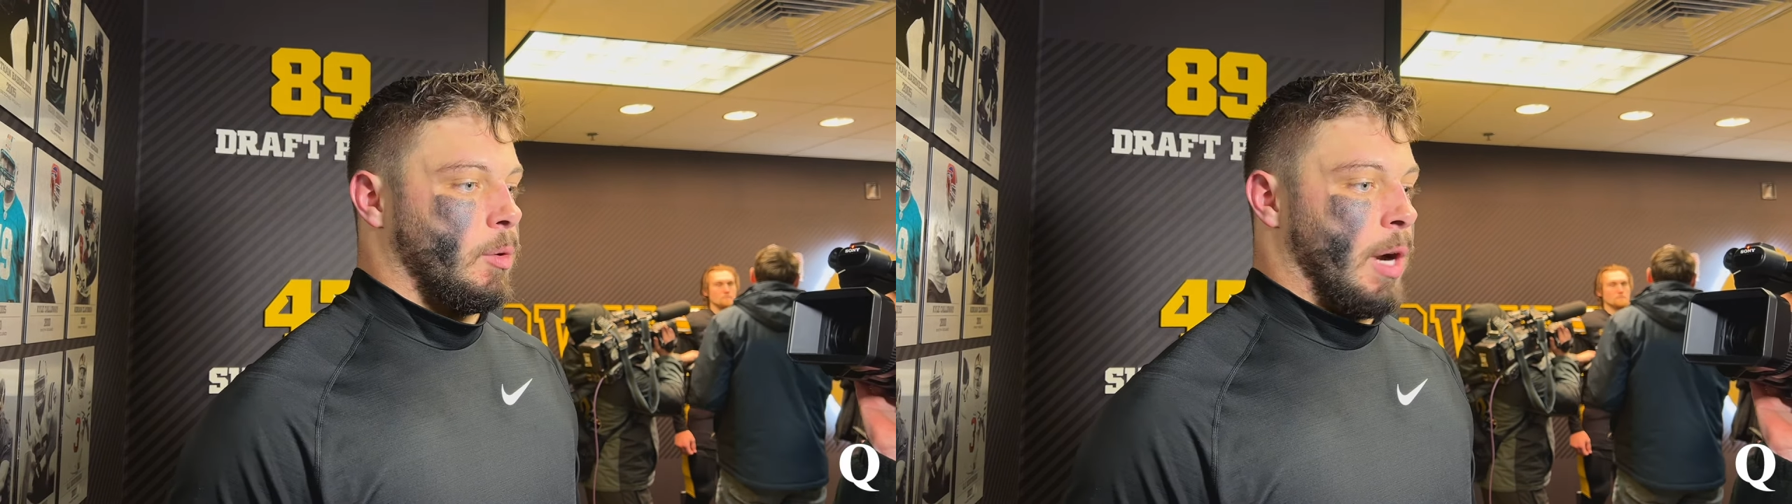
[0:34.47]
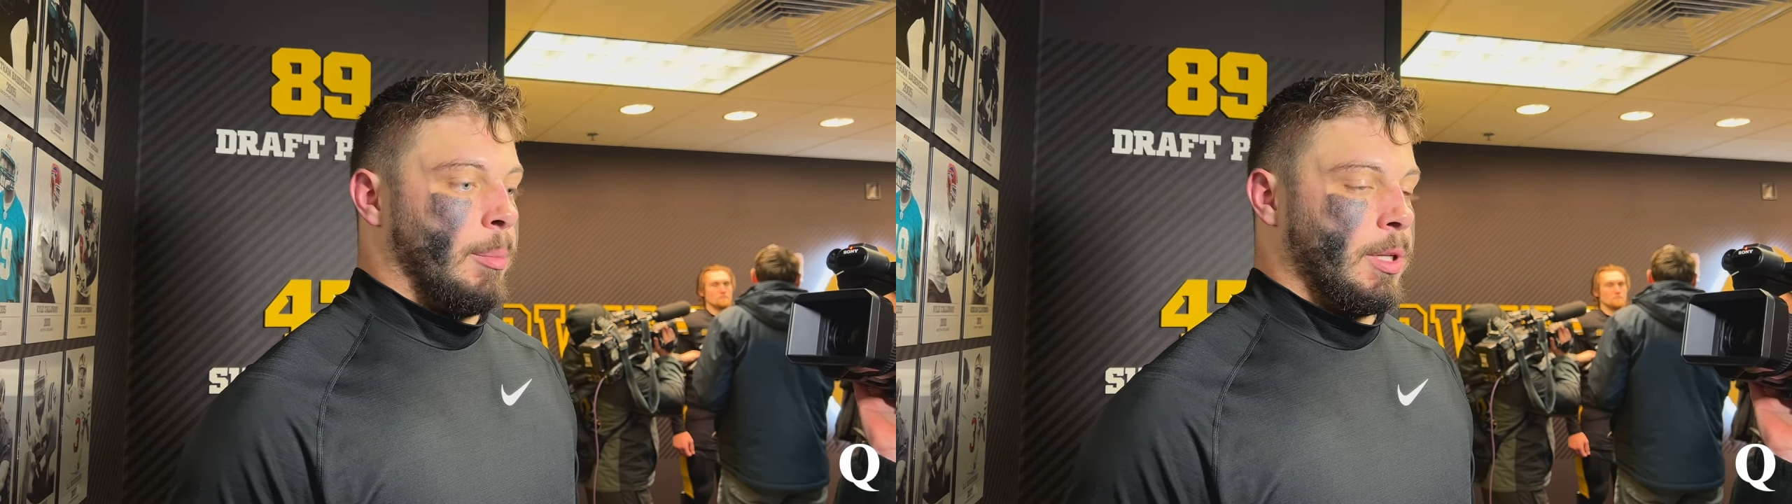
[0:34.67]

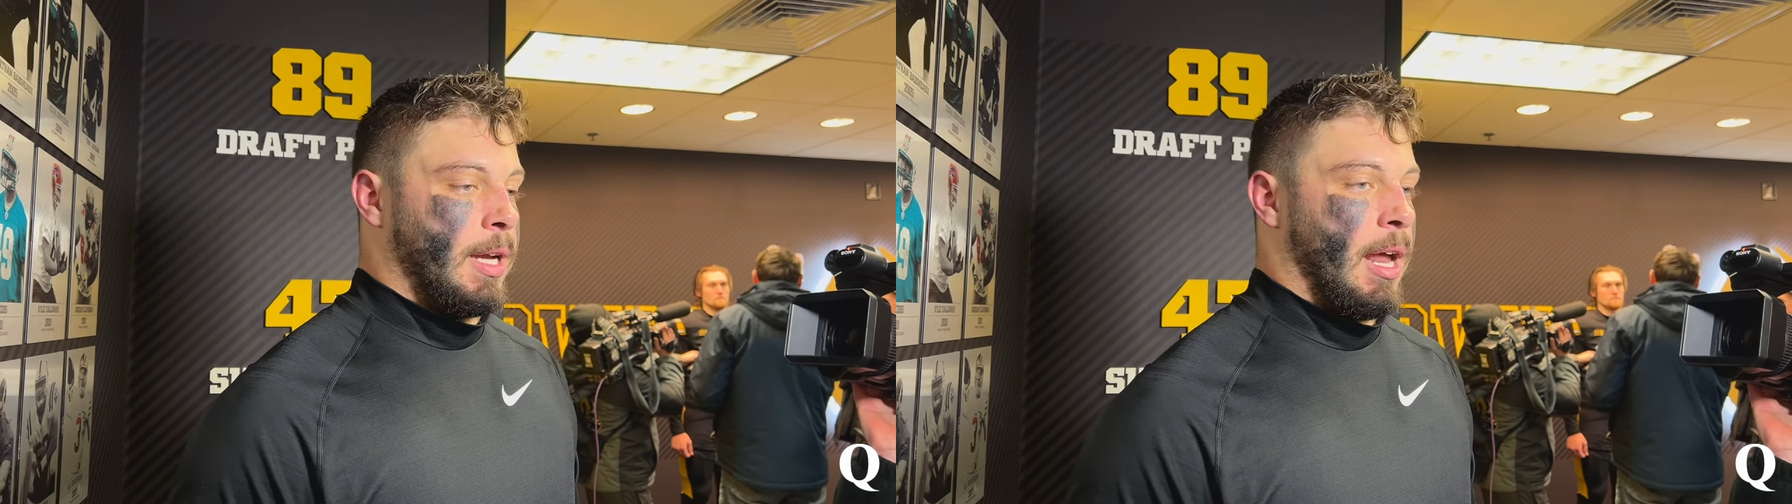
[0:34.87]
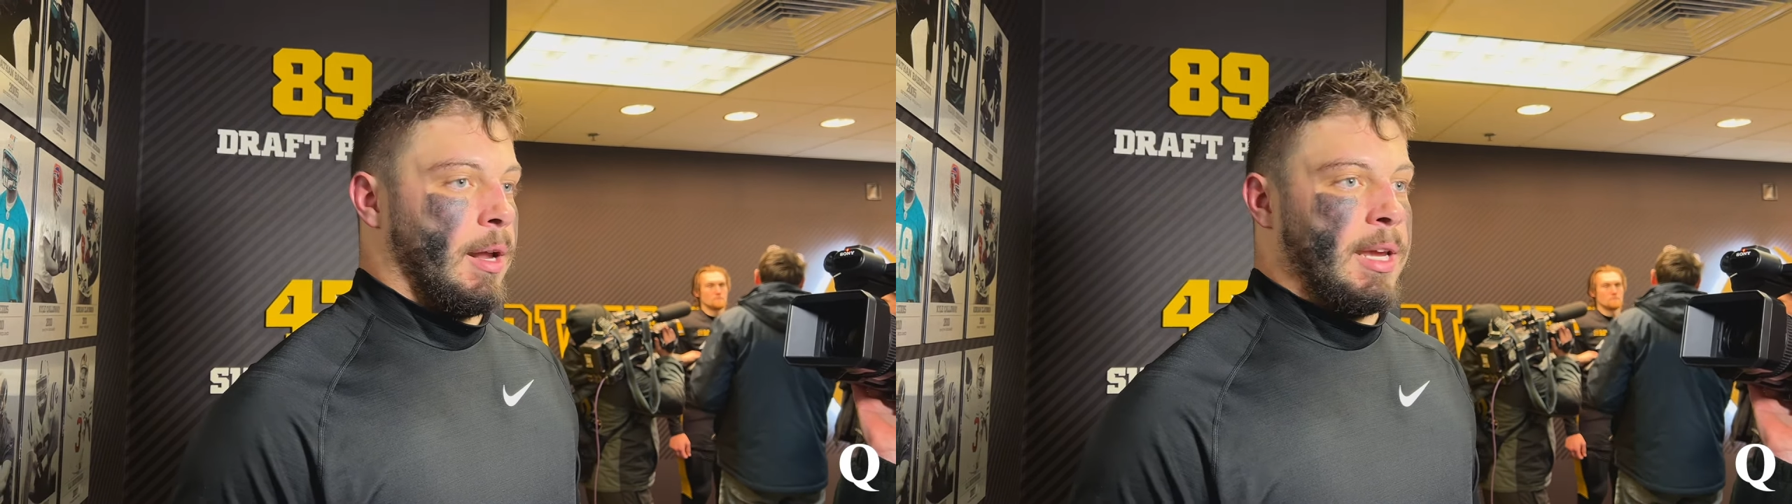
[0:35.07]
were able to
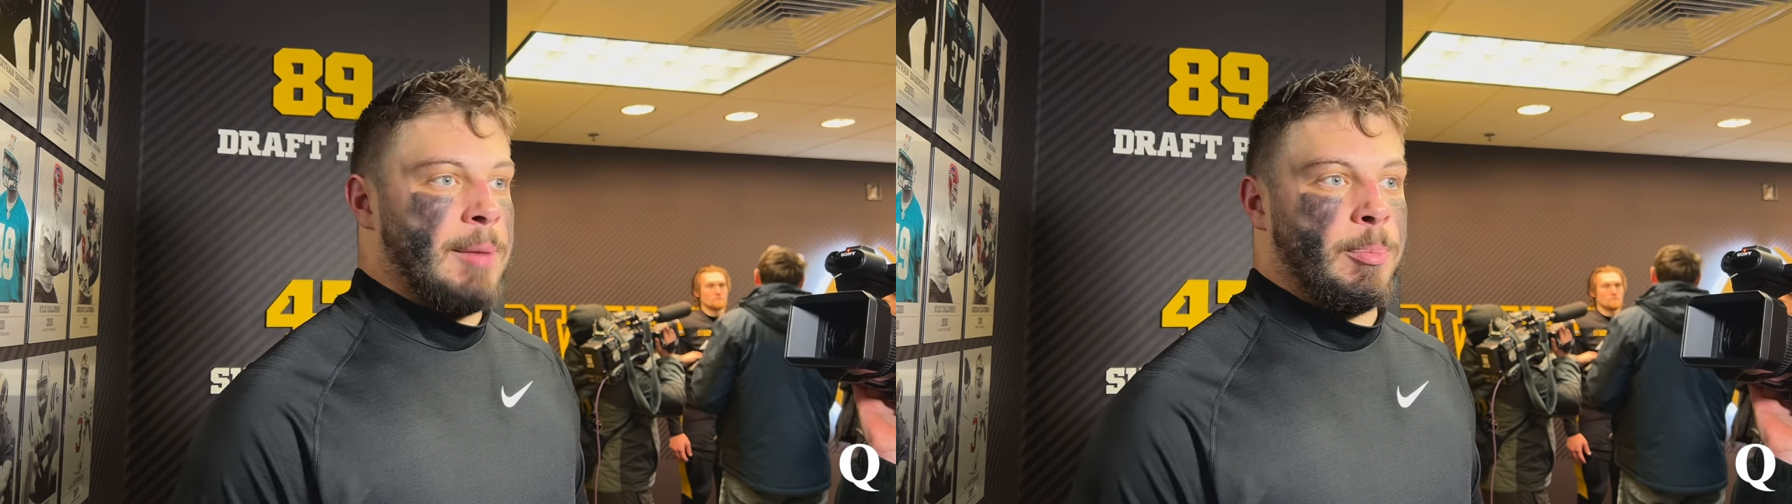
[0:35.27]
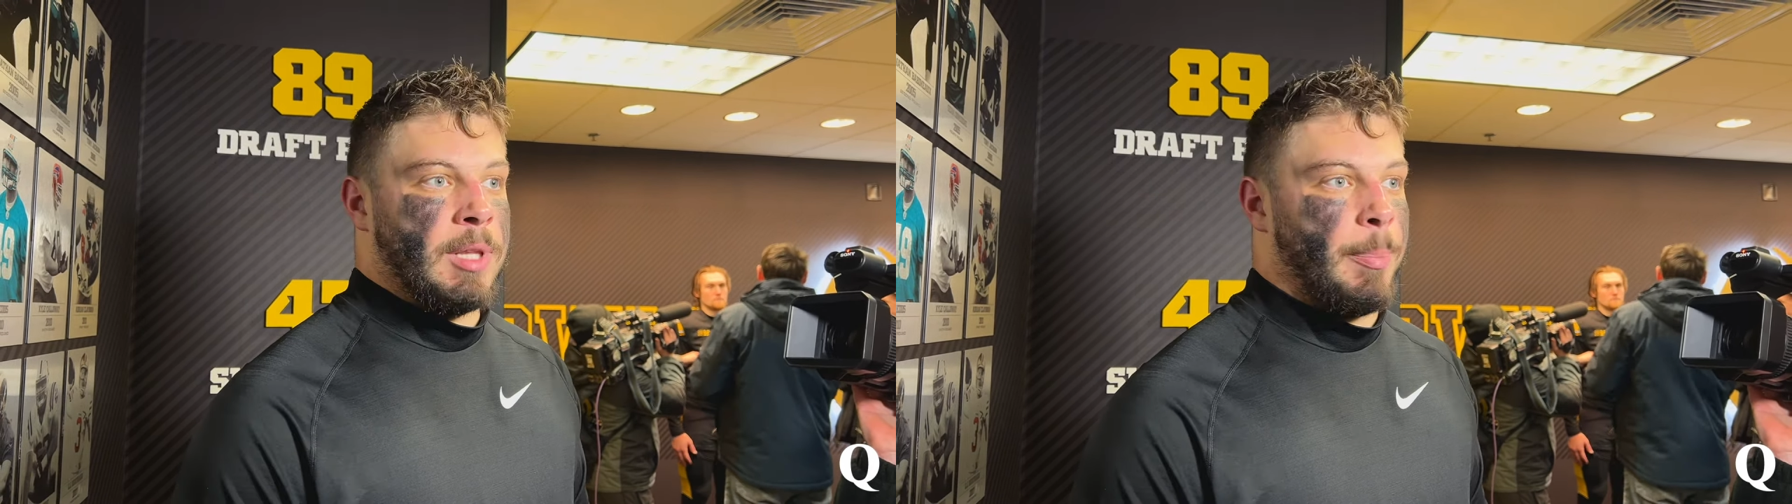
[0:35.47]
kind of
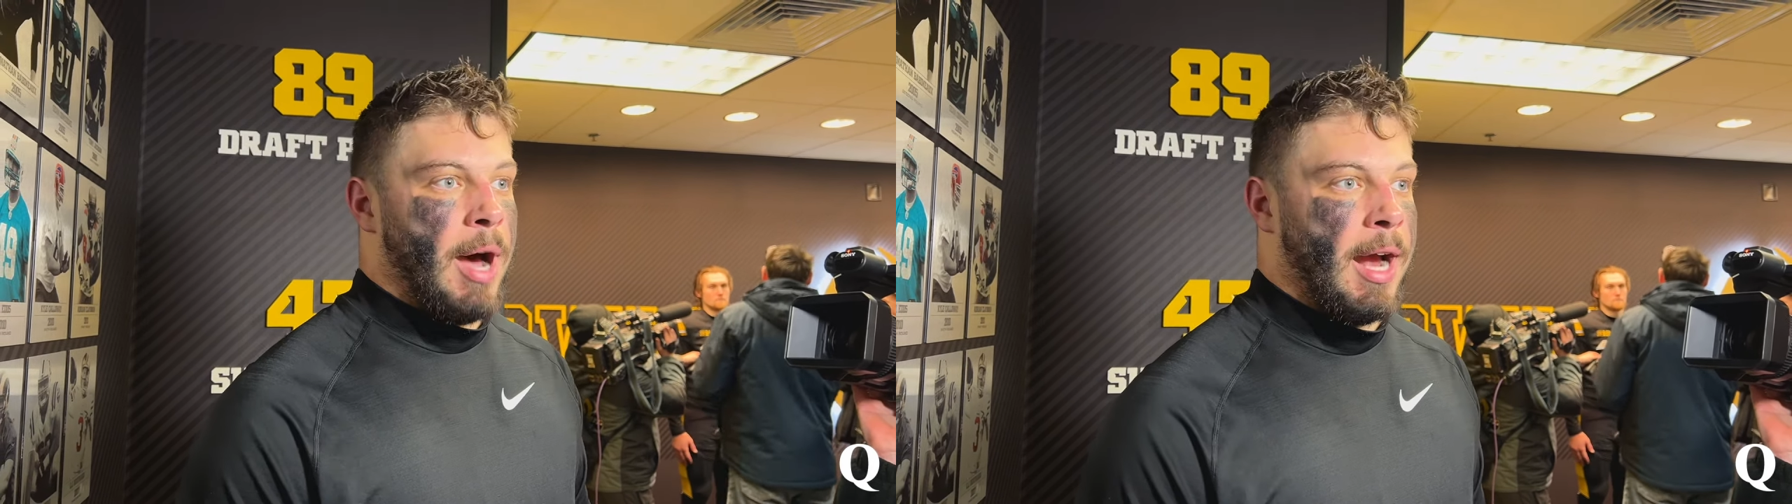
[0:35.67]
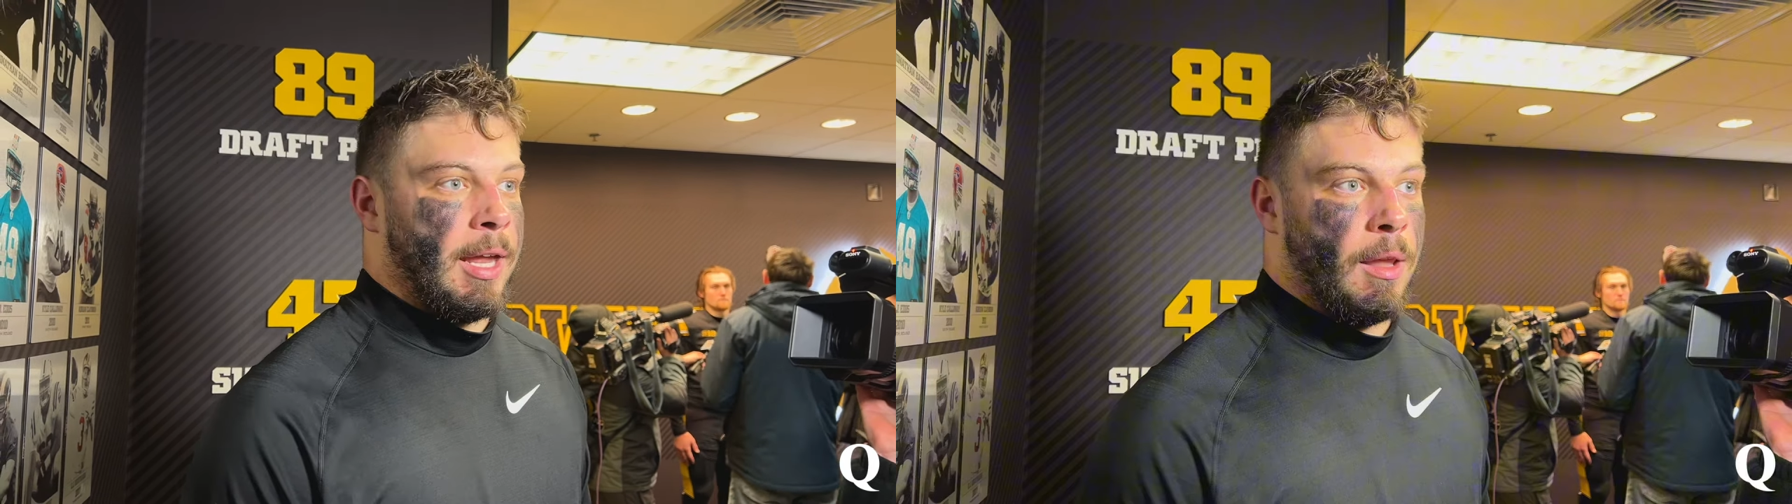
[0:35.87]
keep them in the
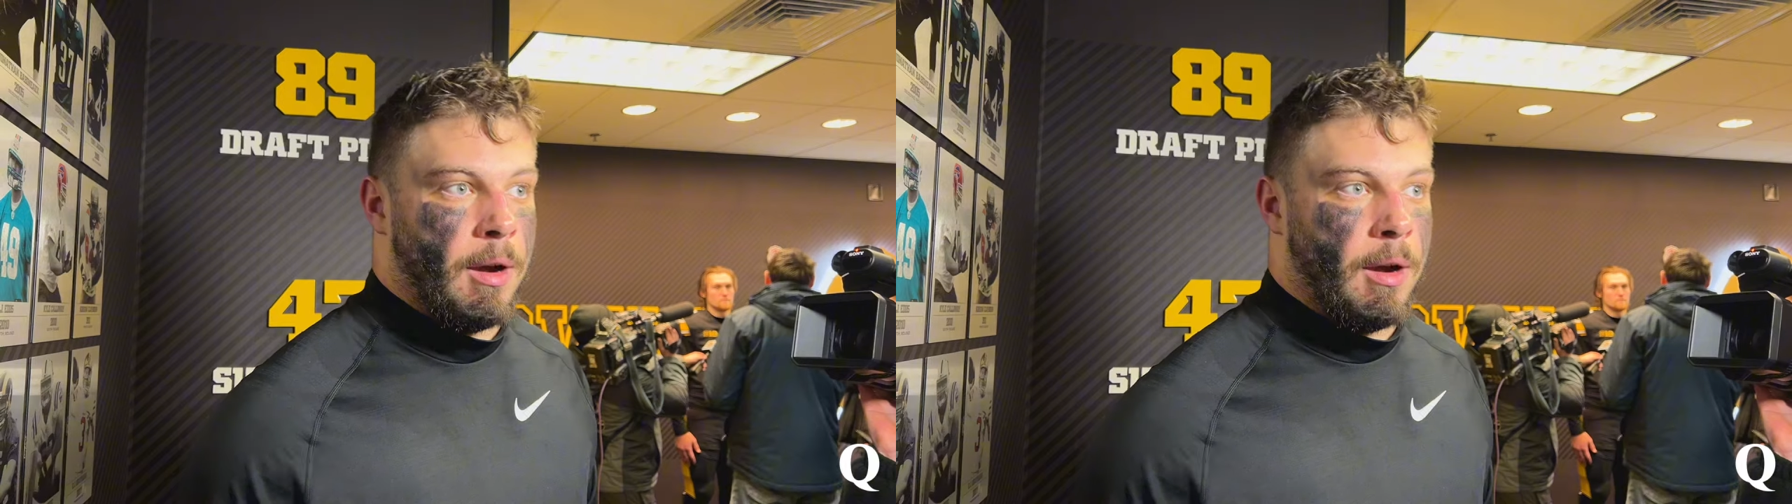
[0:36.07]
pocket